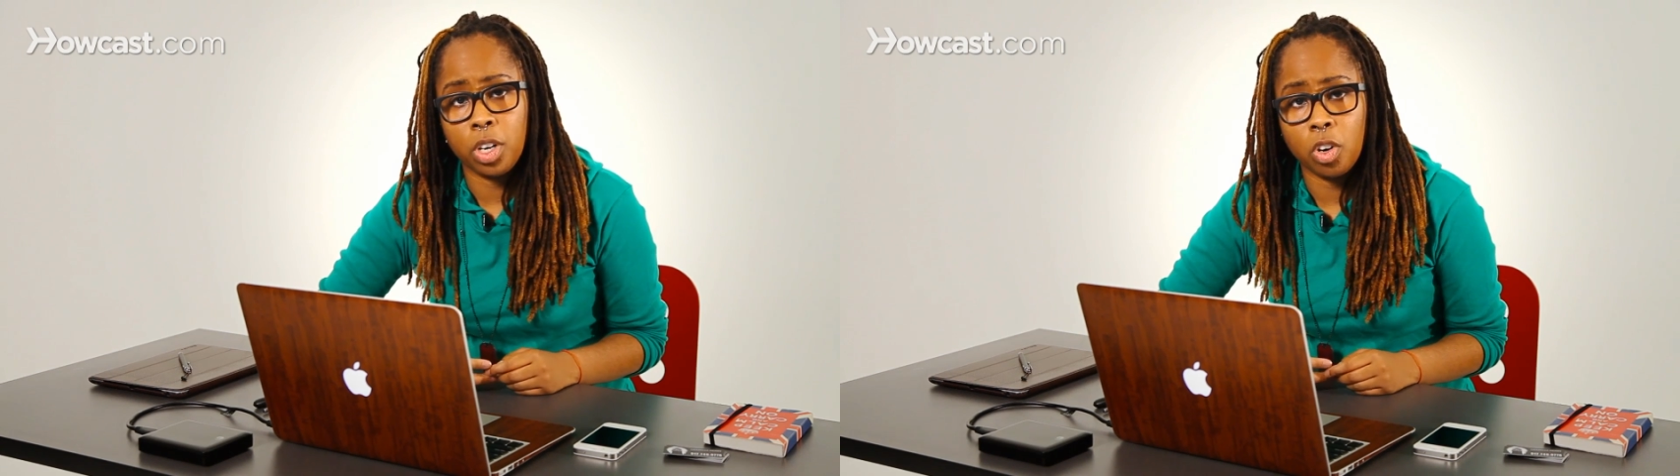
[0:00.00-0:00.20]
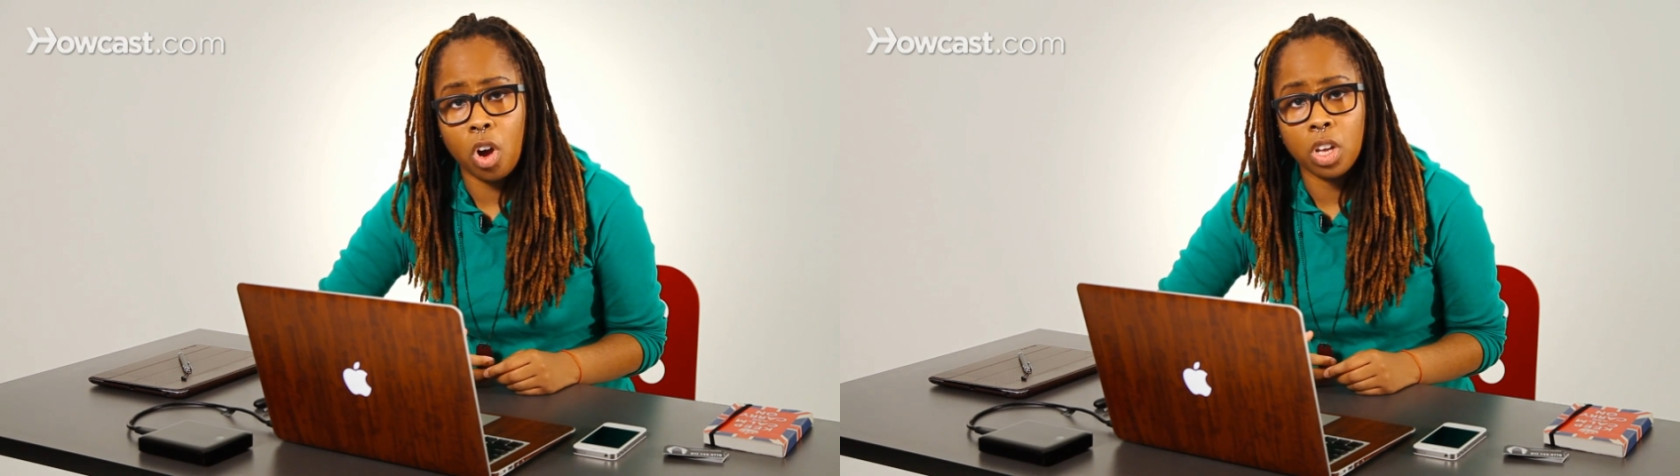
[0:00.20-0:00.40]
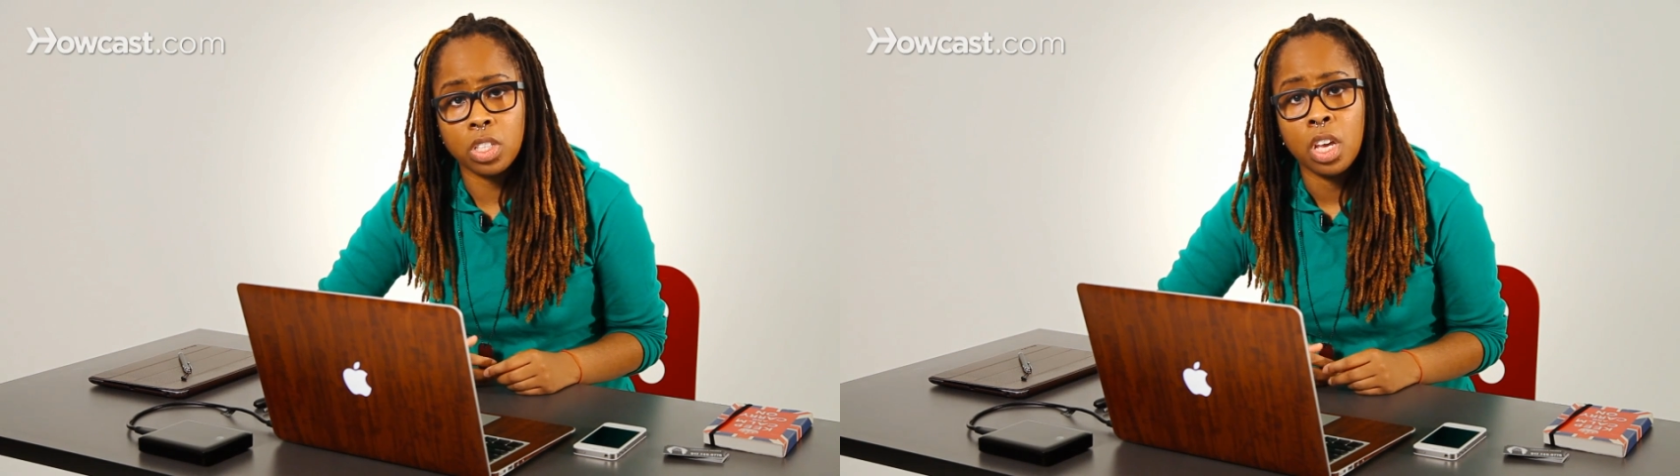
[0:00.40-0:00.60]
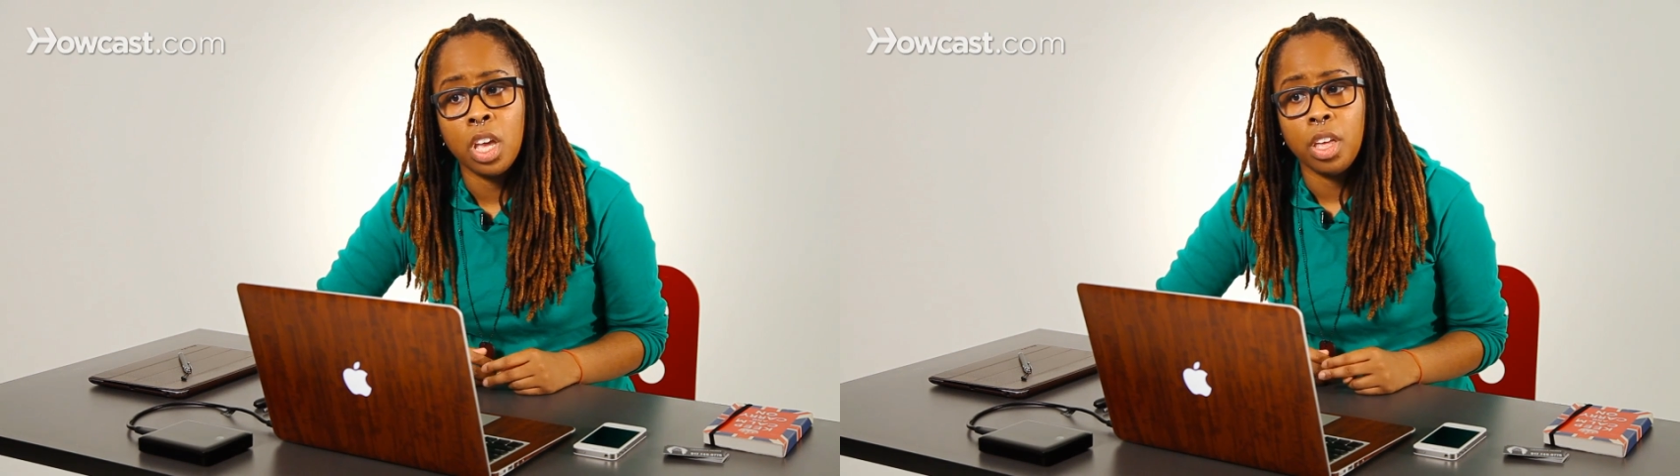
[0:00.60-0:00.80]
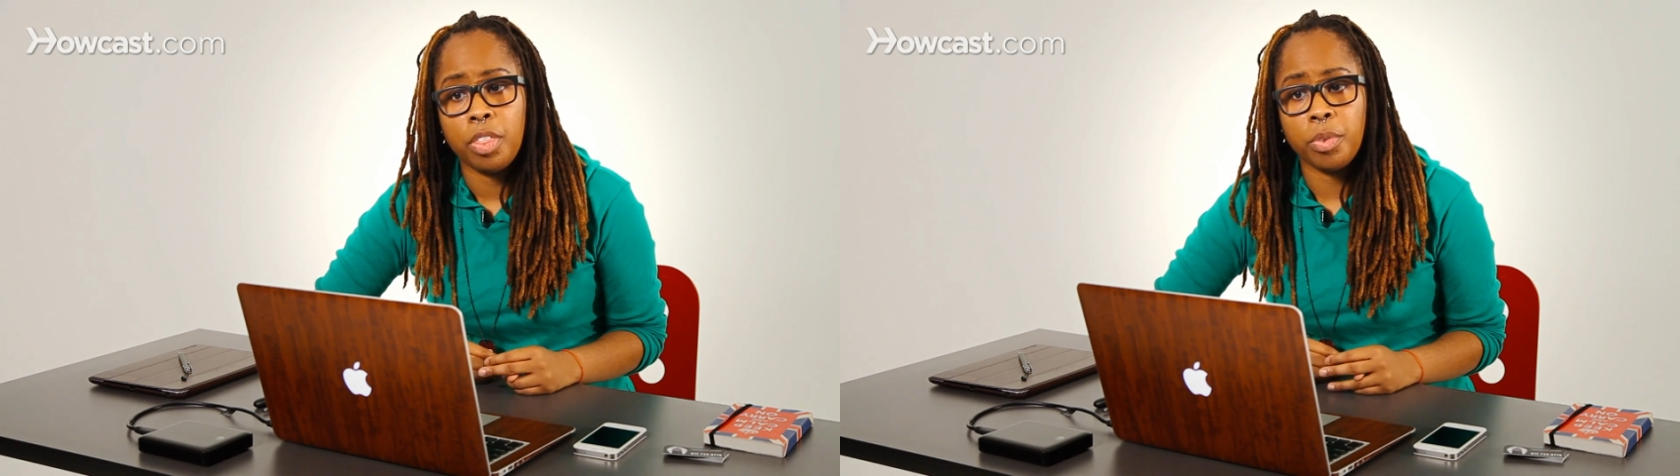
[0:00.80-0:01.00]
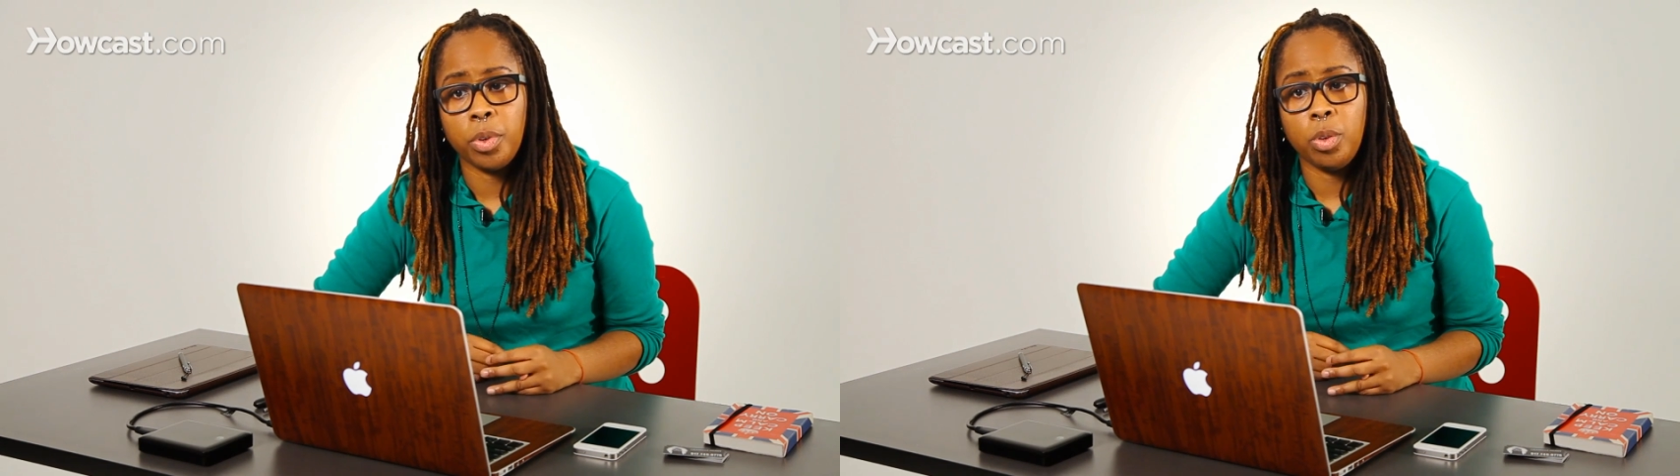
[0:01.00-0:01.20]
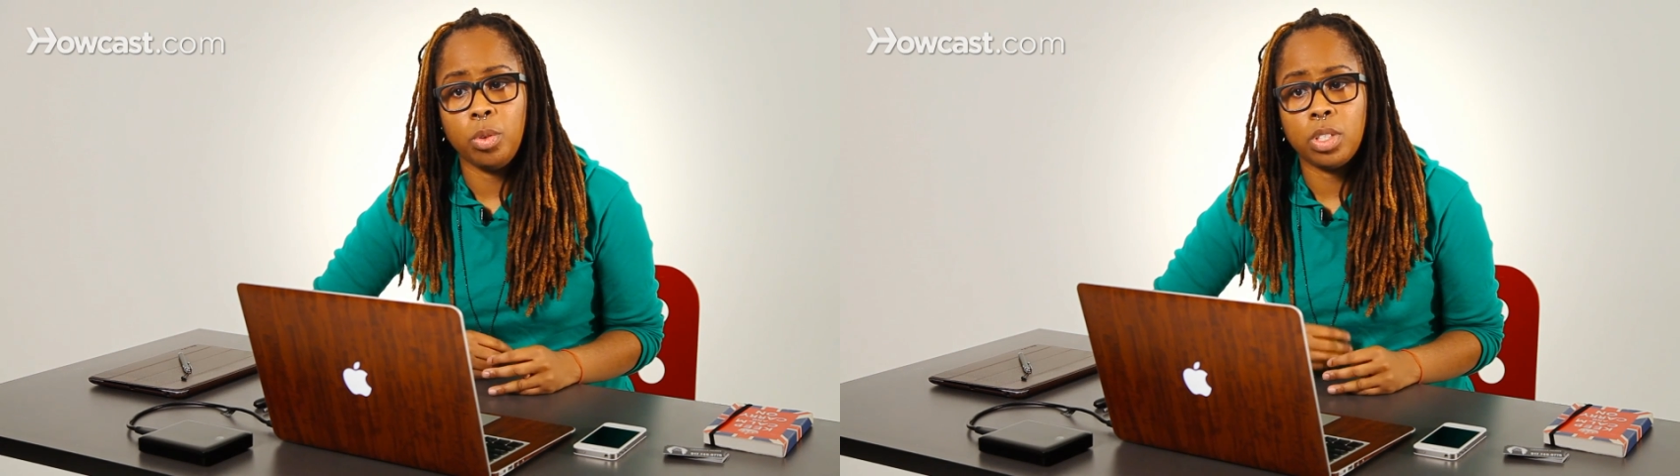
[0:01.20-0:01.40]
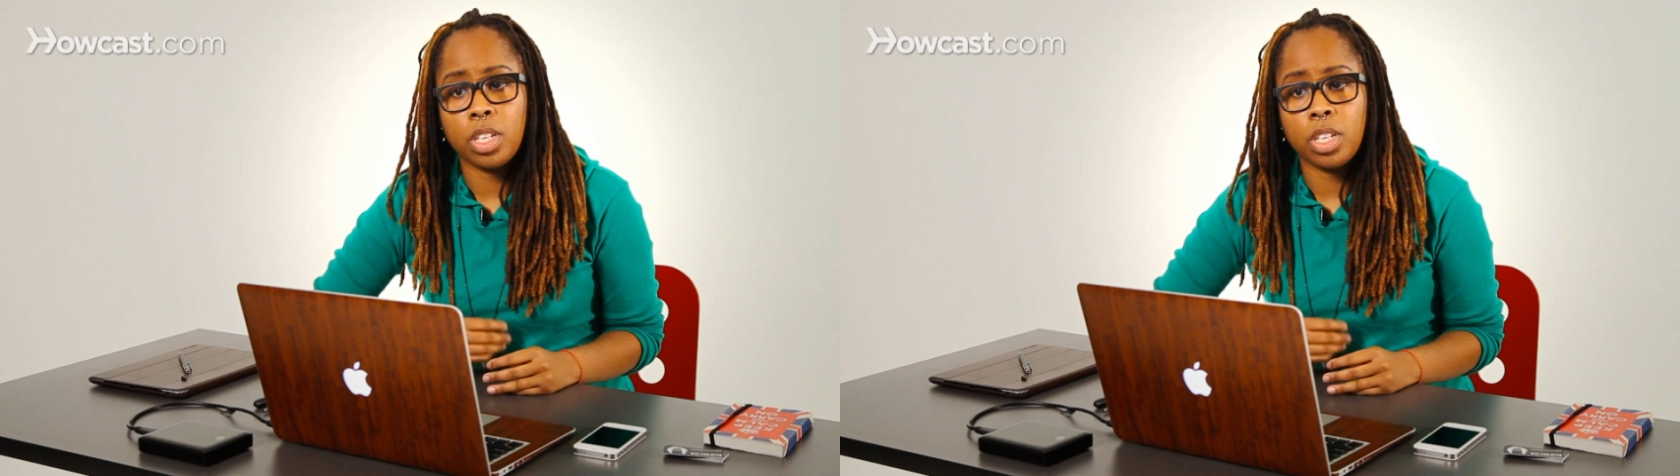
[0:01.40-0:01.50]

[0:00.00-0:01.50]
across through